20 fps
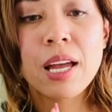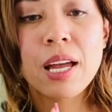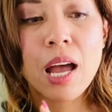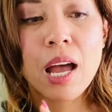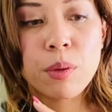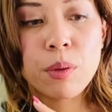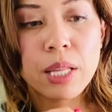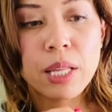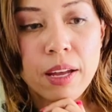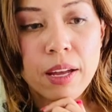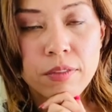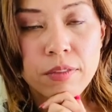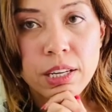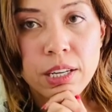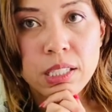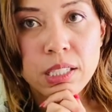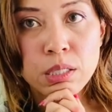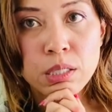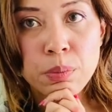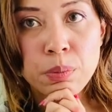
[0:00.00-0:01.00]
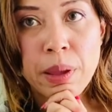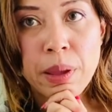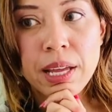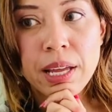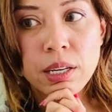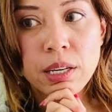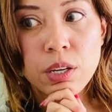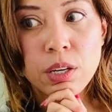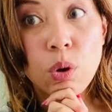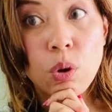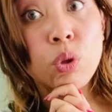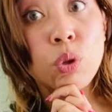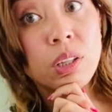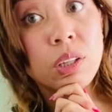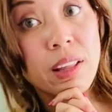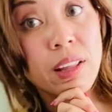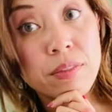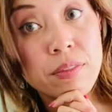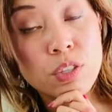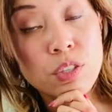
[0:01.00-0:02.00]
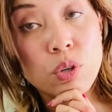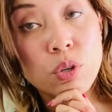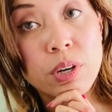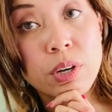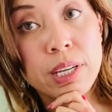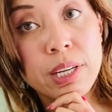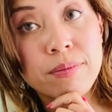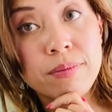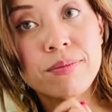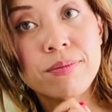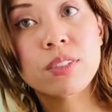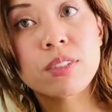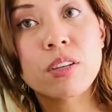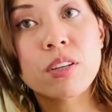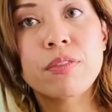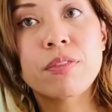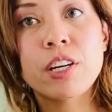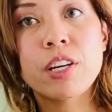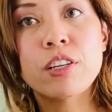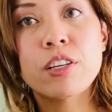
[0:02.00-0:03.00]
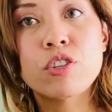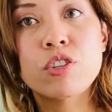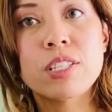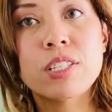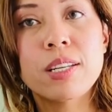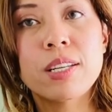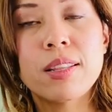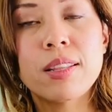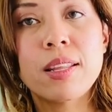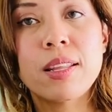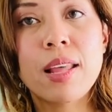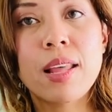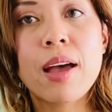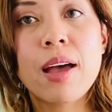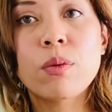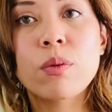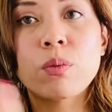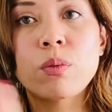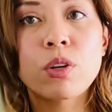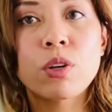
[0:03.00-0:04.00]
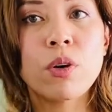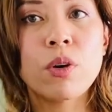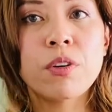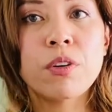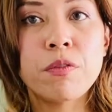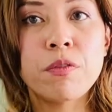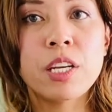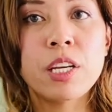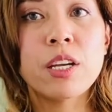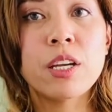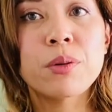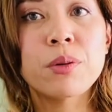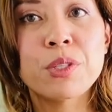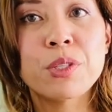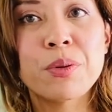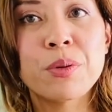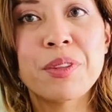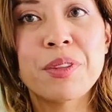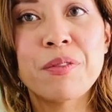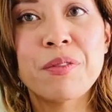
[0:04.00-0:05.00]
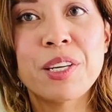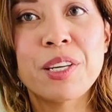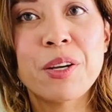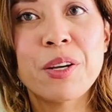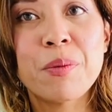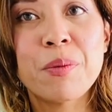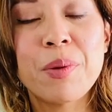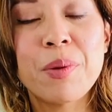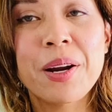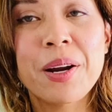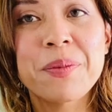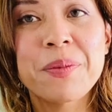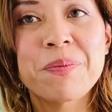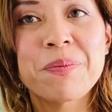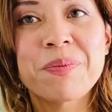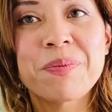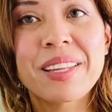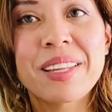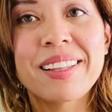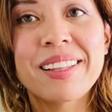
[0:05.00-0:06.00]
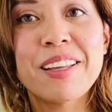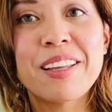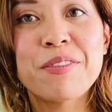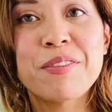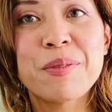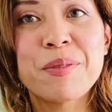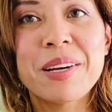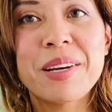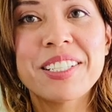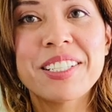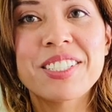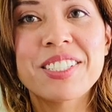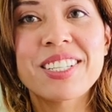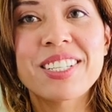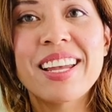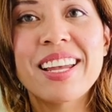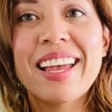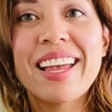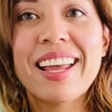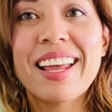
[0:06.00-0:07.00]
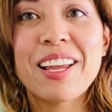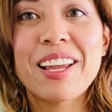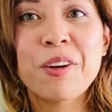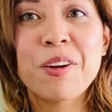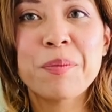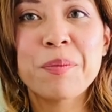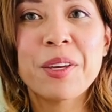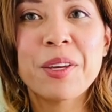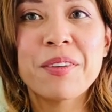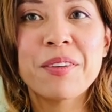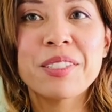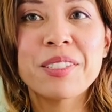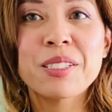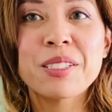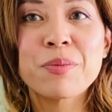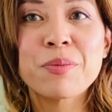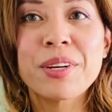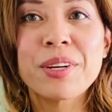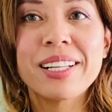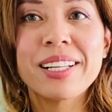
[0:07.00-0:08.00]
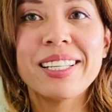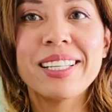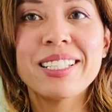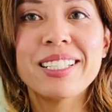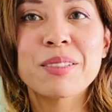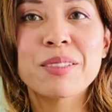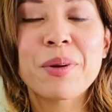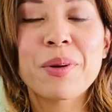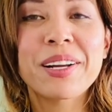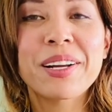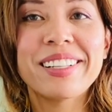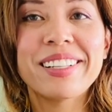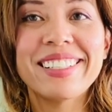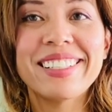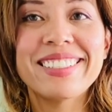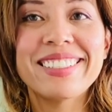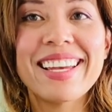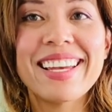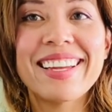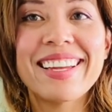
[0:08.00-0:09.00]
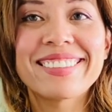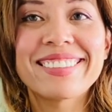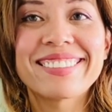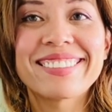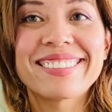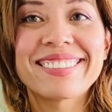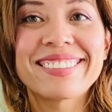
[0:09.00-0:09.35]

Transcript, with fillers: I will have an expanded old love story. So if you're interested in that, go to video two in the video bar. Love you much, and I hope you have a sprinkly, sparkly day.